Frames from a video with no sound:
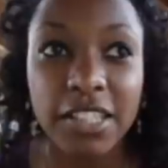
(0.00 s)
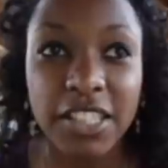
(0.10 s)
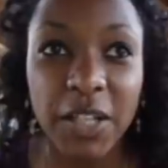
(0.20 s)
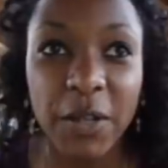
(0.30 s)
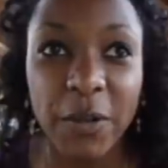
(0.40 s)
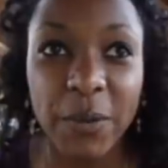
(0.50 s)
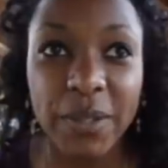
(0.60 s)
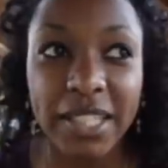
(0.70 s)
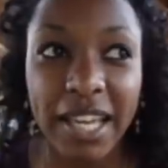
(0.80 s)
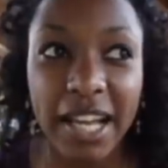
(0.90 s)
So,
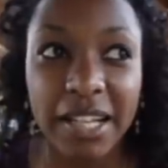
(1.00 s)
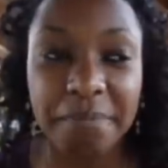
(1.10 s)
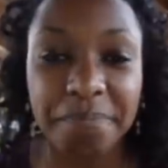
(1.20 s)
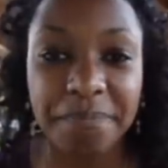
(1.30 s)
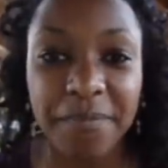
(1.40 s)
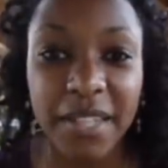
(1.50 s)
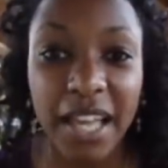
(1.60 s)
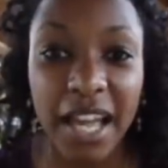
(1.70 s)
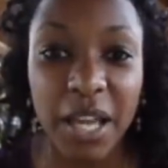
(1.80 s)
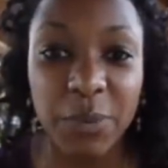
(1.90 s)
yeah.
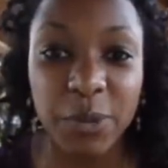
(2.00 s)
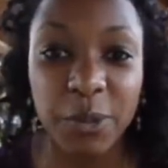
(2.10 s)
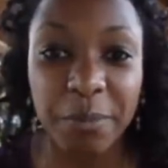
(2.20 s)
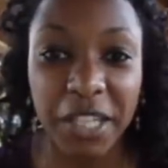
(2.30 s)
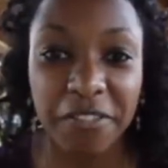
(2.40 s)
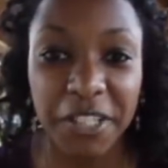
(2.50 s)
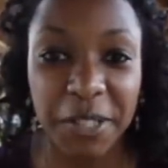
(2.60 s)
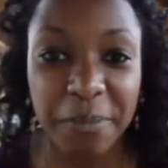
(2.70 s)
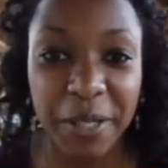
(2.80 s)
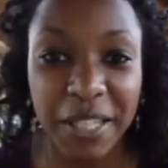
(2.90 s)
I will make a video
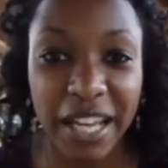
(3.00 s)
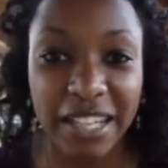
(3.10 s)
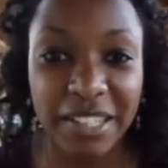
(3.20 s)
about that.